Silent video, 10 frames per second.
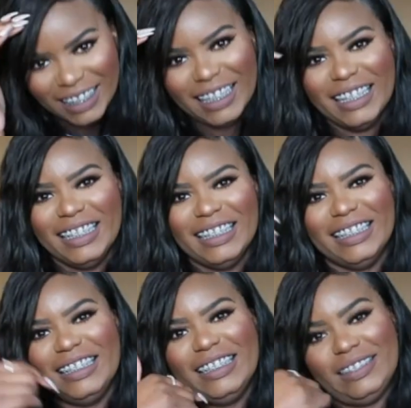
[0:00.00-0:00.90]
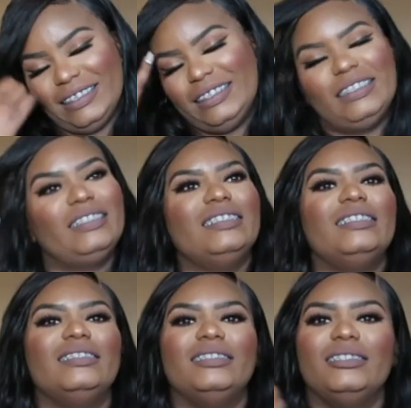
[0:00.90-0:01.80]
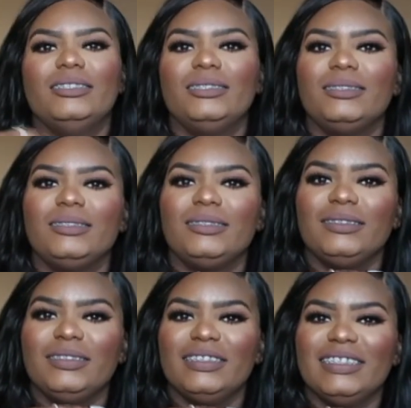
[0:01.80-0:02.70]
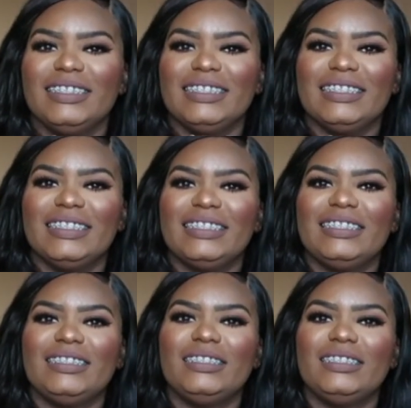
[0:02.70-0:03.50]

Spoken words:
No words are spoken by the person on screen.